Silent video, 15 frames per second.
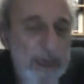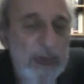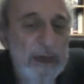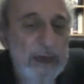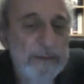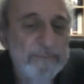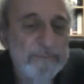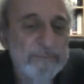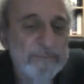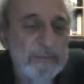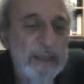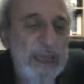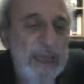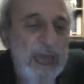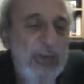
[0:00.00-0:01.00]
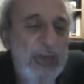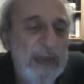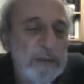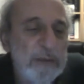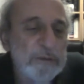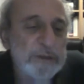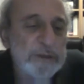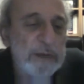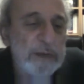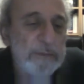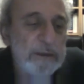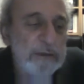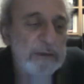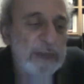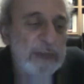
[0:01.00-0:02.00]
and it was,
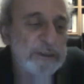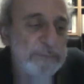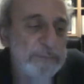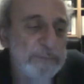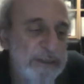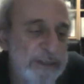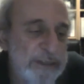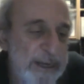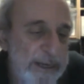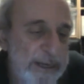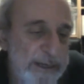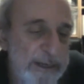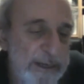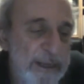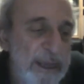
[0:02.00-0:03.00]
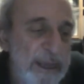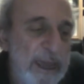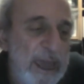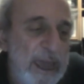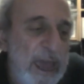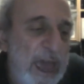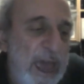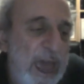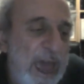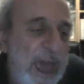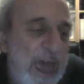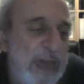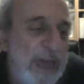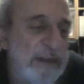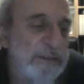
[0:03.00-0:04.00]
you had to pay to get in,
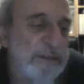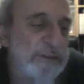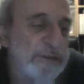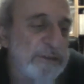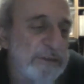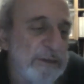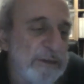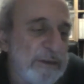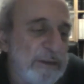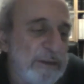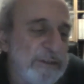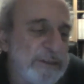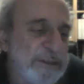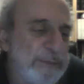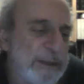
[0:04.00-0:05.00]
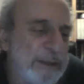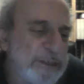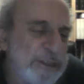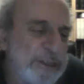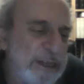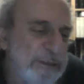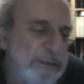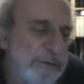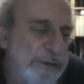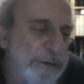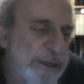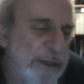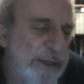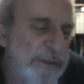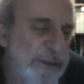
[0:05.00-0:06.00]
and this is about the second or
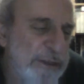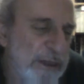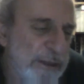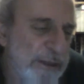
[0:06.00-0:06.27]
third year the